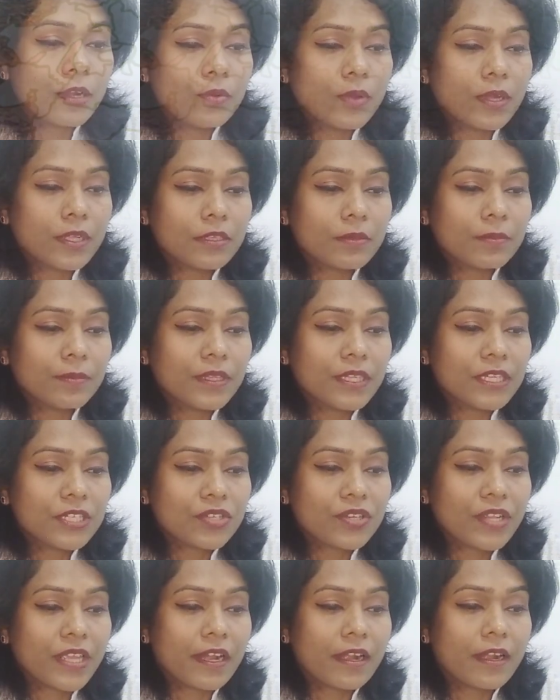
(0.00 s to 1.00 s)
Andhra Pradesh
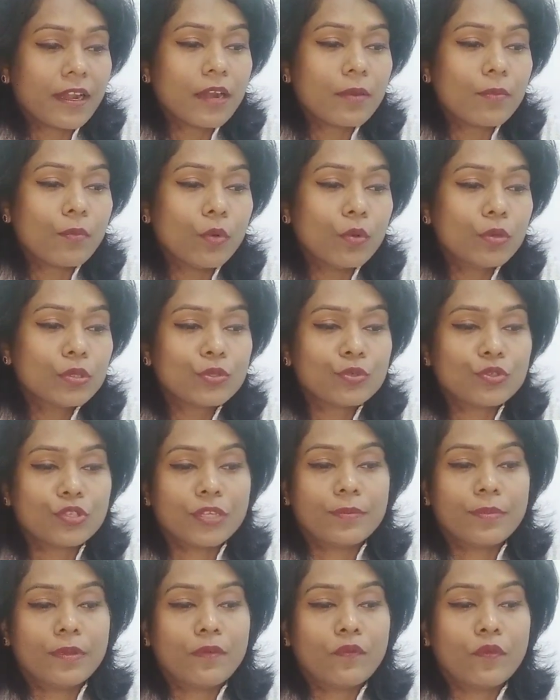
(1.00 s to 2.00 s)
and Kerala are more
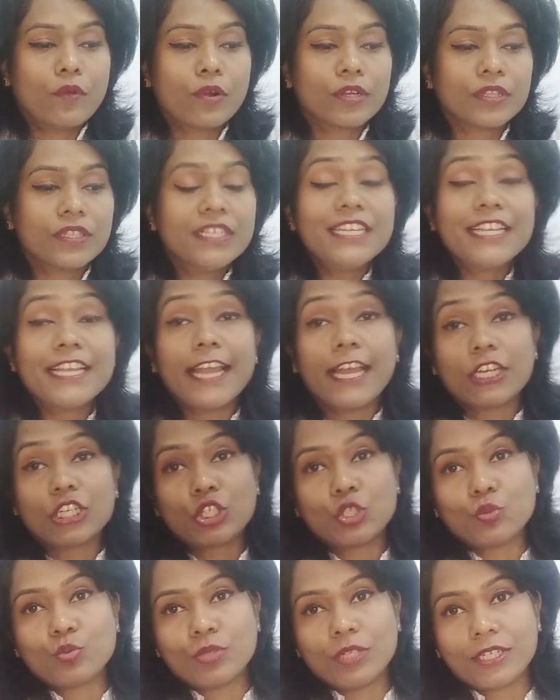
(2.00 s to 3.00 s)
suitable for the
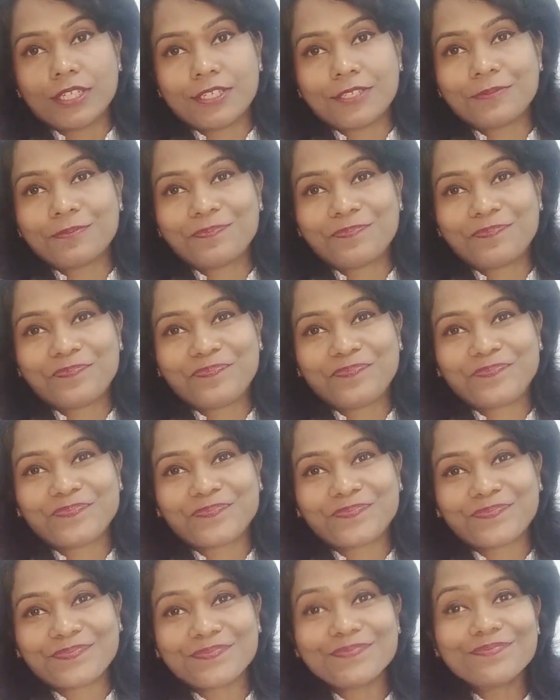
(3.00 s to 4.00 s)
cashew nut.
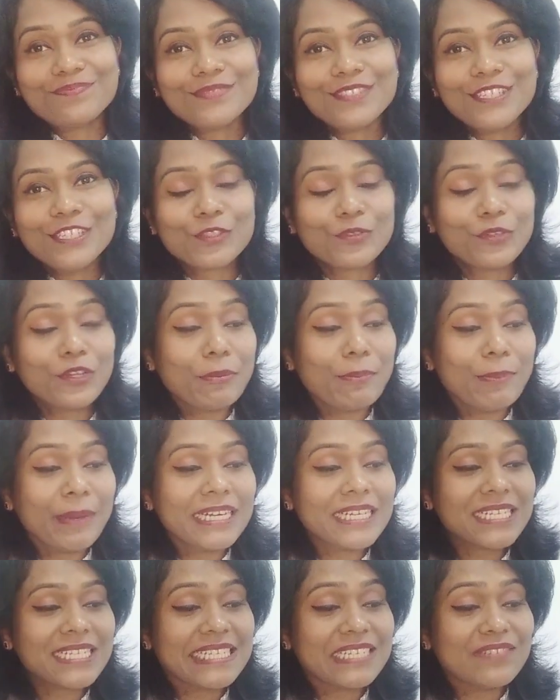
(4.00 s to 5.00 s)
So it
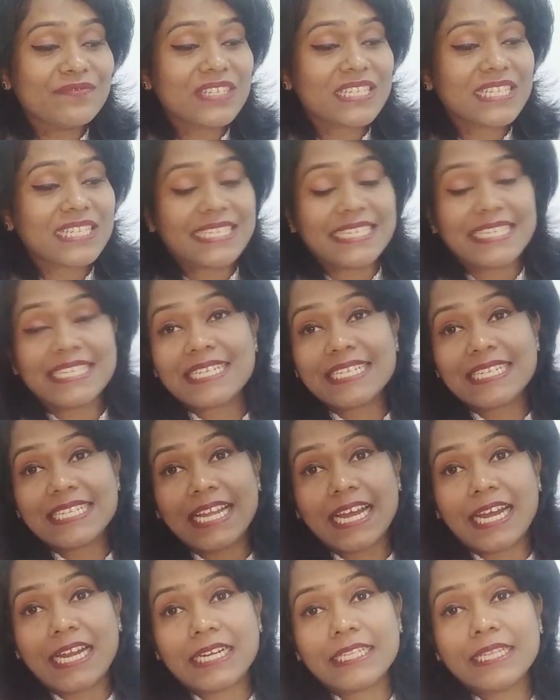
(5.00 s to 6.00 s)
depends in which state
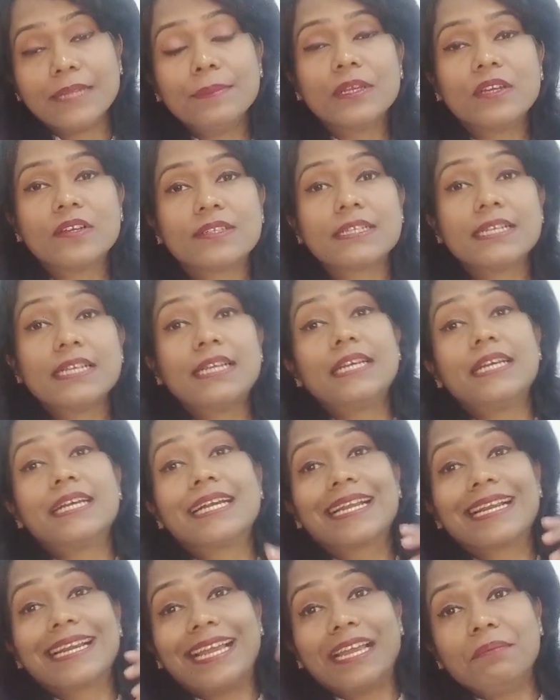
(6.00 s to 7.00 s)
are they, because
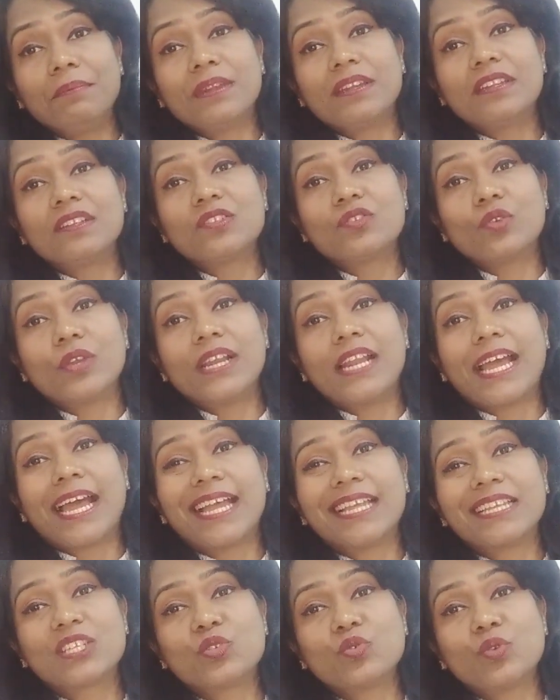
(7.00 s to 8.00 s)
climate and soil
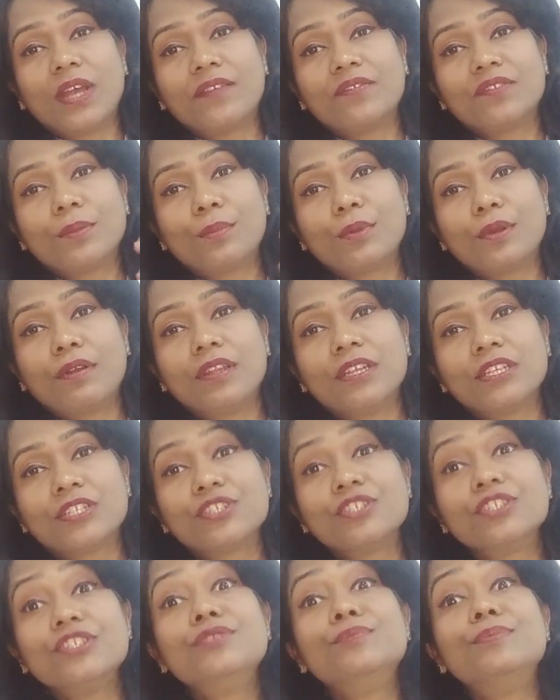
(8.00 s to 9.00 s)
has to have some
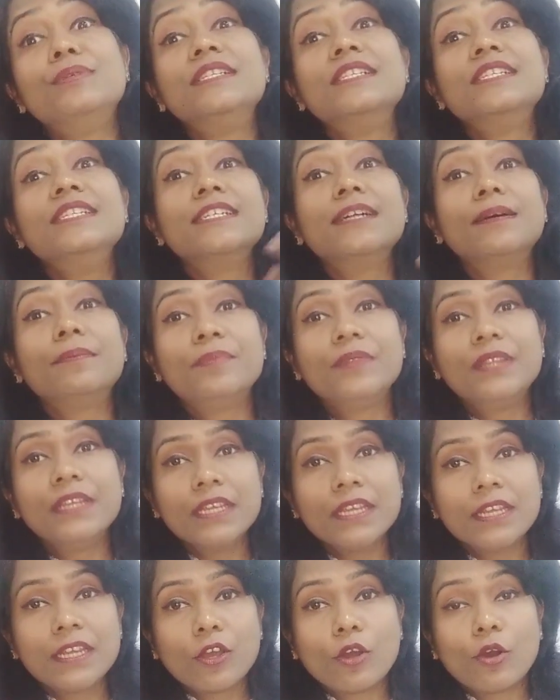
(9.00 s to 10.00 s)
relation in building up
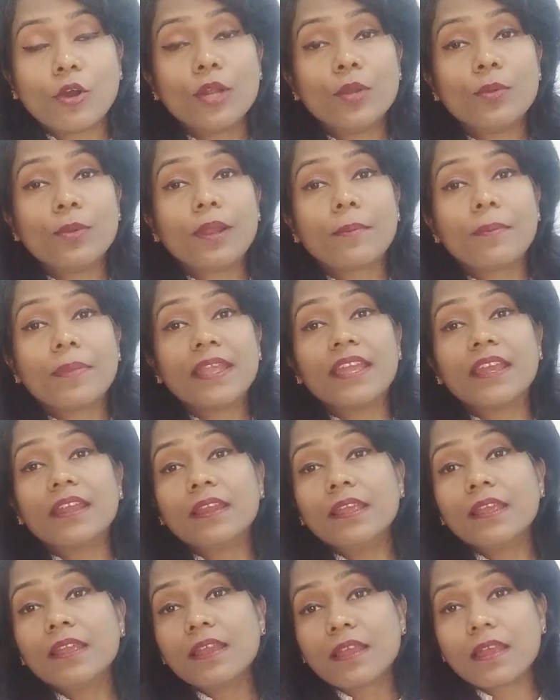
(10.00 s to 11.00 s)
the or developing
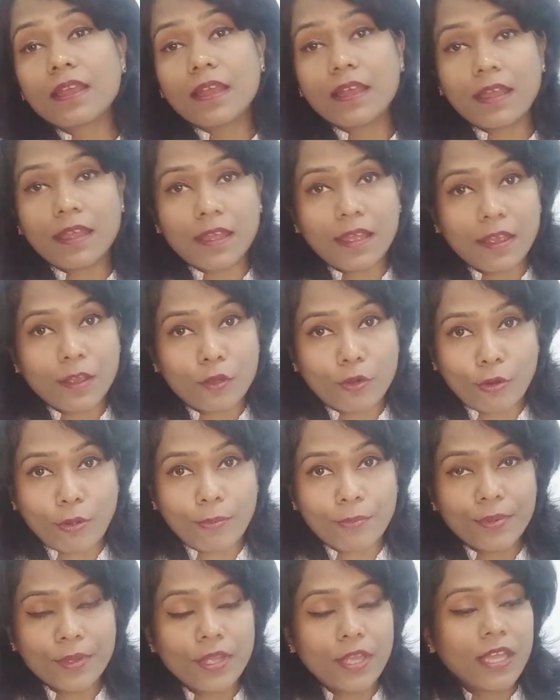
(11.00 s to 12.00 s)
any
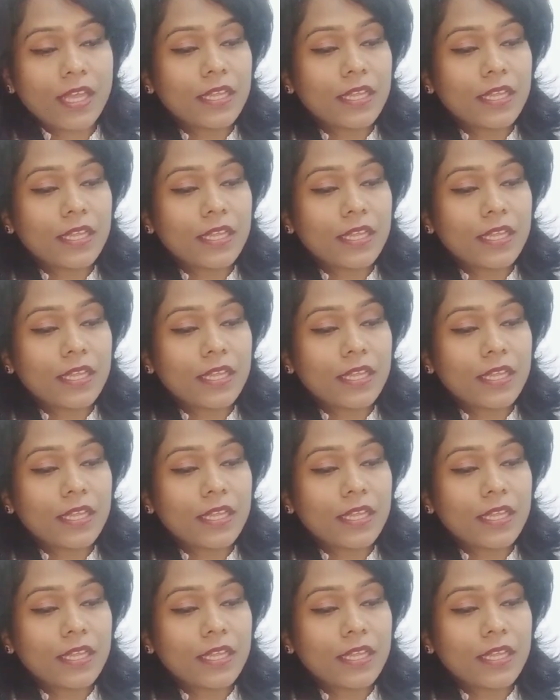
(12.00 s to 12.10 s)
crop.